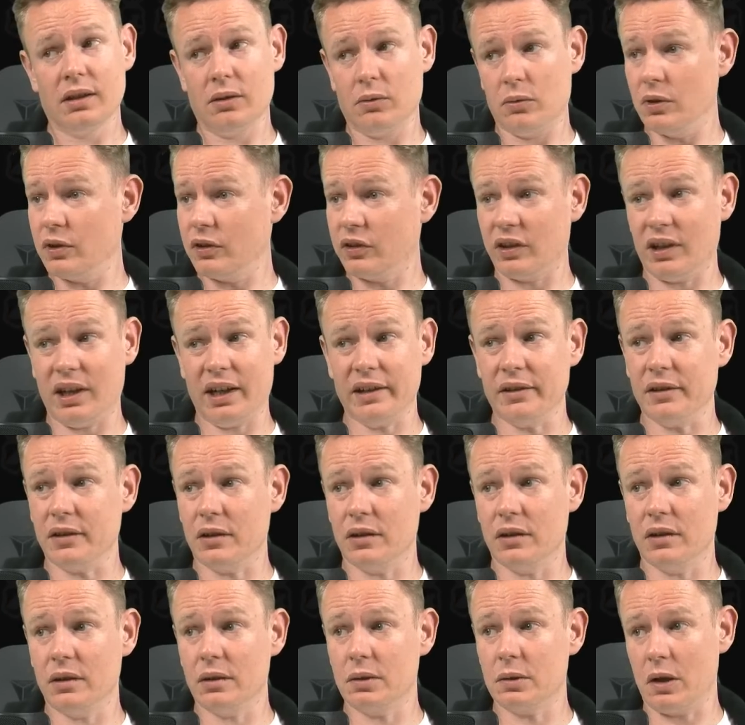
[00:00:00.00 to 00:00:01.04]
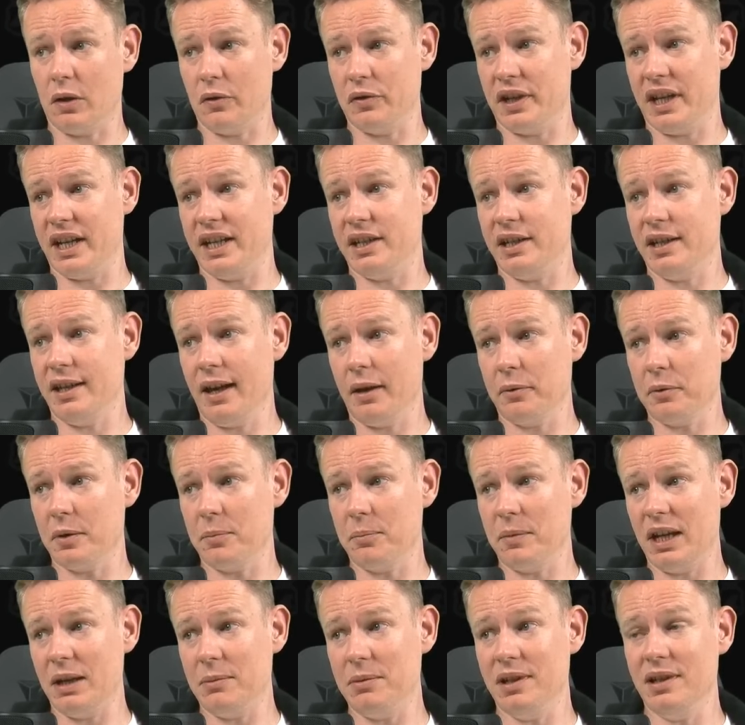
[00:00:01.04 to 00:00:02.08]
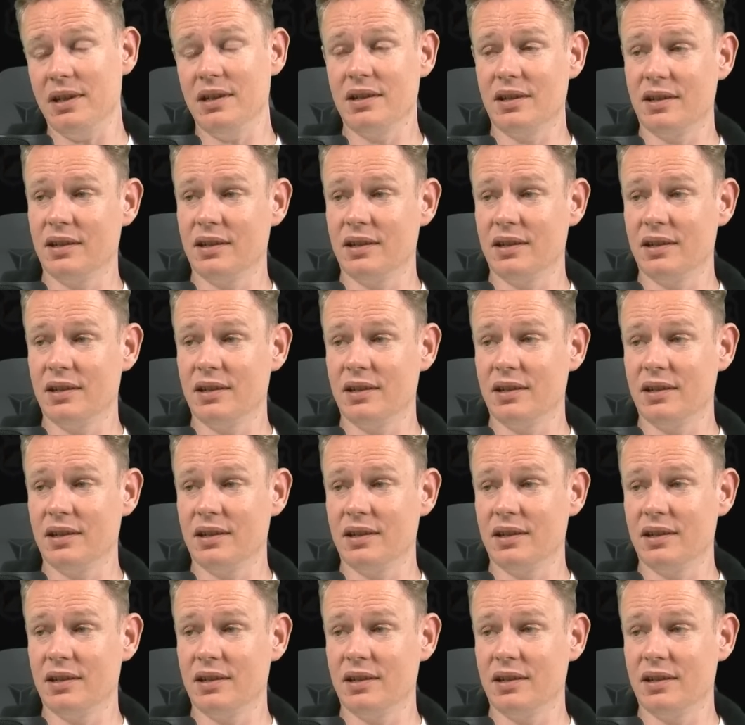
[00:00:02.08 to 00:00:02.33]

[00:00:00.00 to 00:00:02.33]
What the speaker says: Was, I don't know, around 1800 maybe.